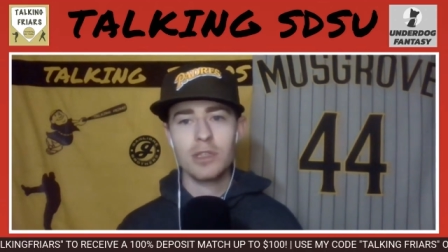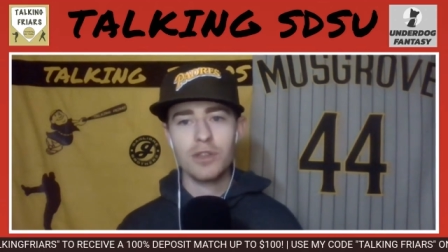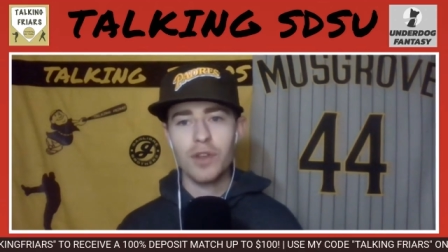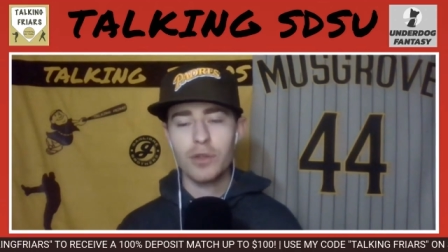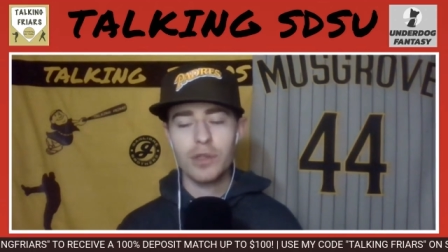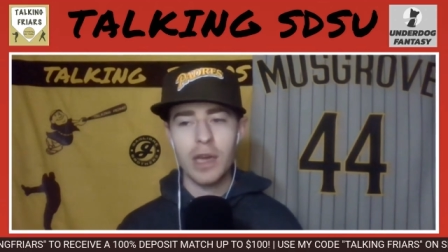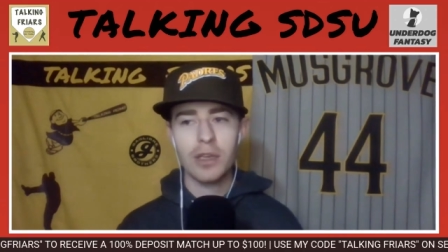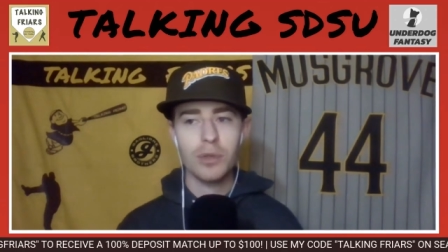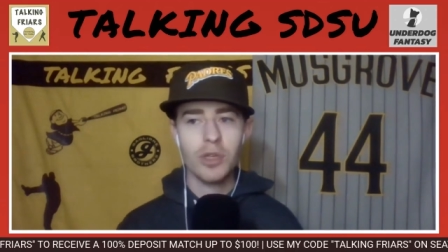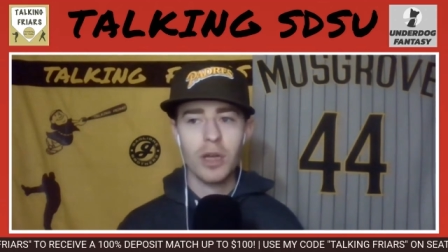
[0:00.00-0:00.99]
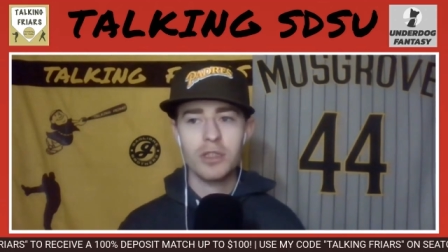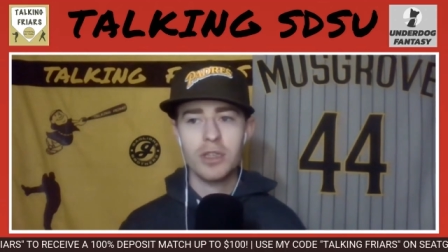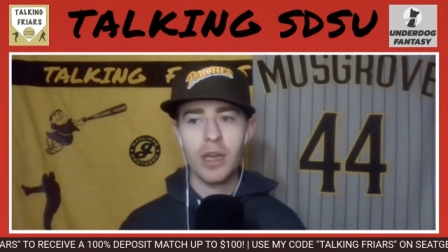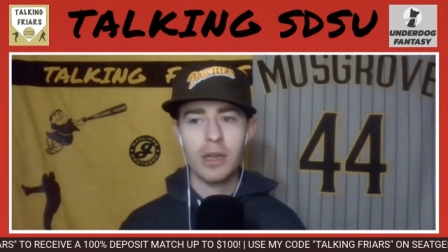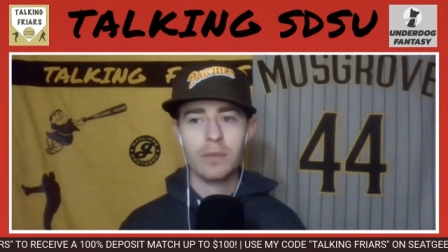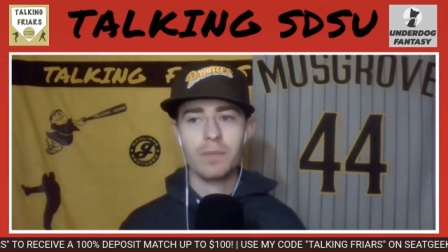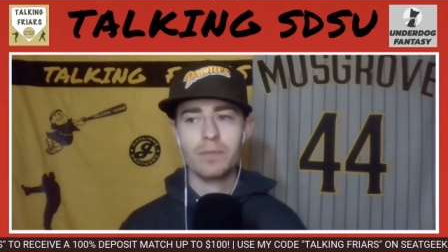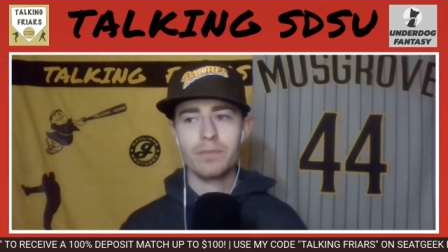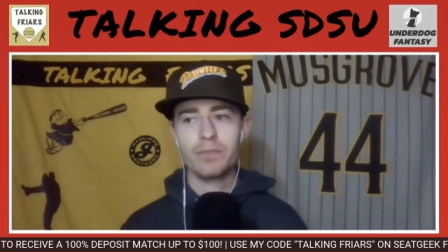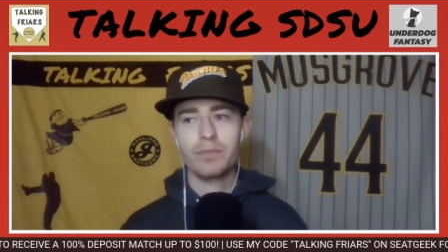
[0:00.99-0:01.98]
Just feels like Utah State.
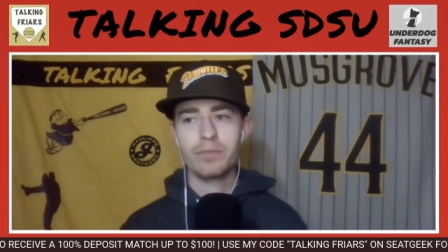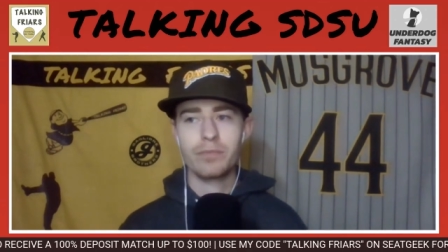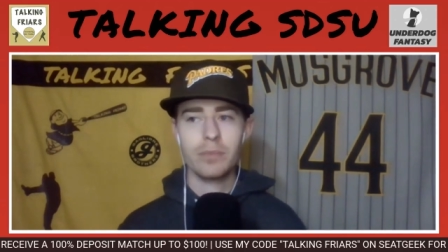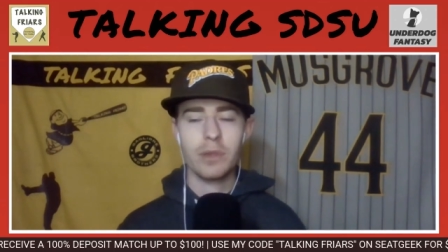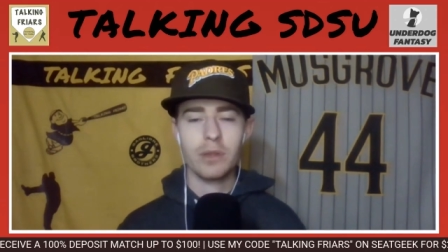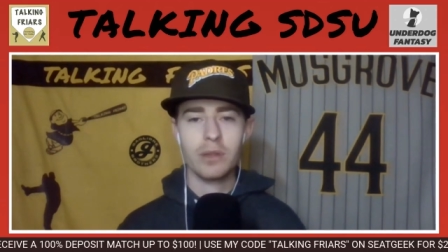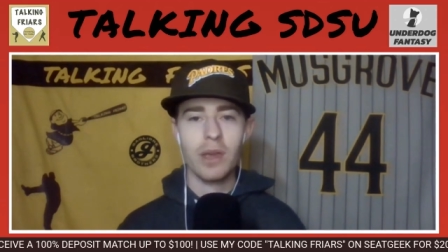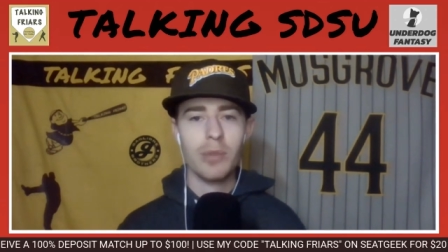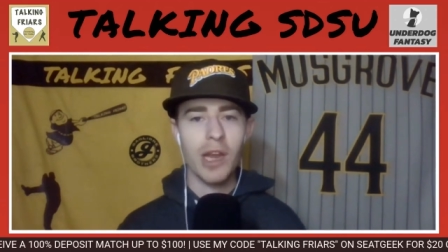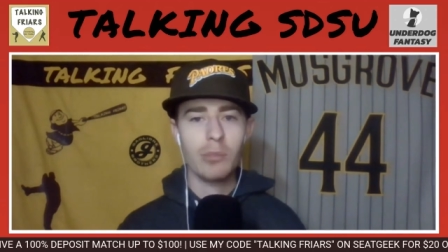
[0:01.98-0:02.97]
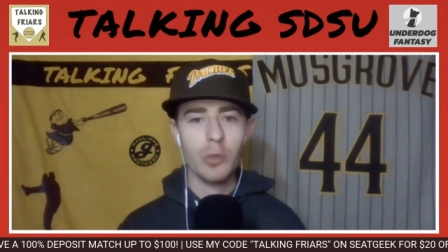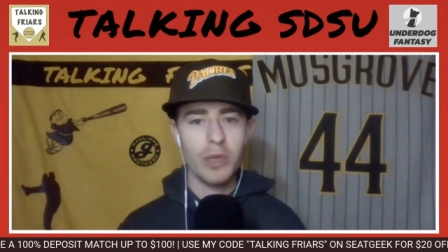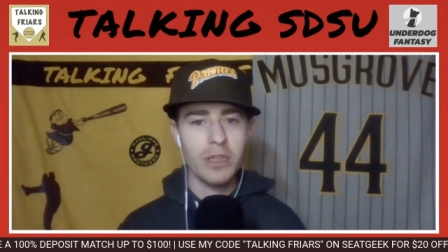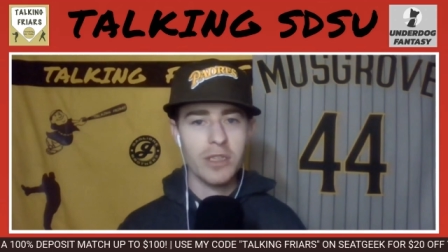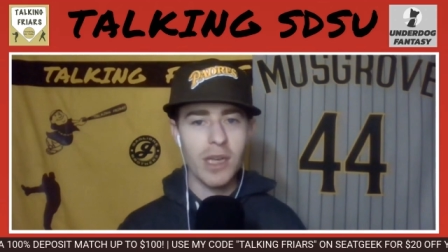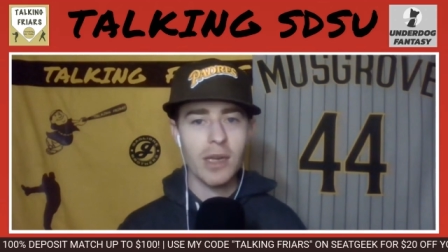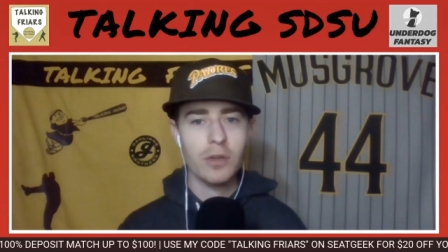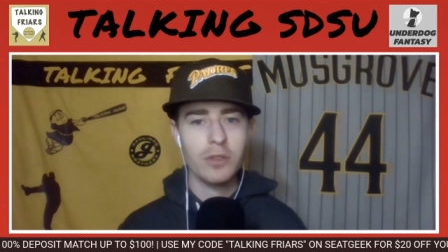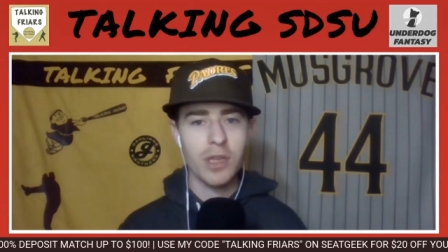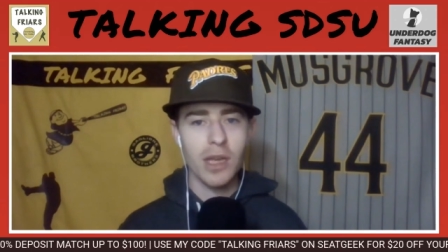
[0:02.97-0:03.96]
They've been able to beat San
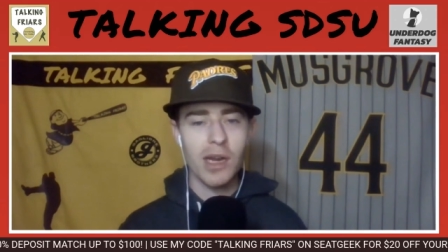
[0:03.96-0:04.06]
Diego State.